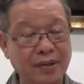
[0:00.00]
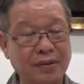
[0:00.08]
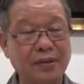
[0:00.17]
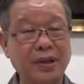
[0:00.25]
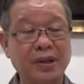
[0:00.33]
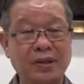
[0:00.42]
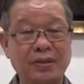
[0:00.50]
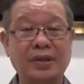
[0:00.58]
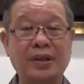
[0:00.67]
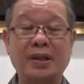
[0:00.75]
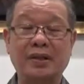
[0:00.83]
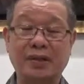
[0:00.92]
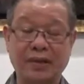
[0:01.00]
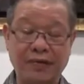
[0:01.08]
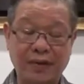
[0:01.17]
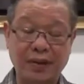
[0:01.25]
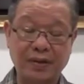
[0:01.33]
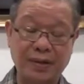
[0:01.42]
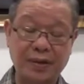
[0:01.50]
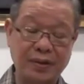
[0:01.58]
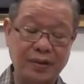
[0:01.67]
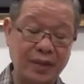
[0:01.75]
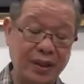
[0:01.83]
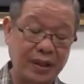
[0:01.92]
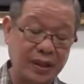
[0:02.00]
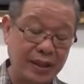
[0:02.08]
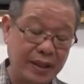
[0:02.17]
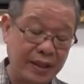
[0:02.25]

You read the Sutta, you reflect on the Sutta.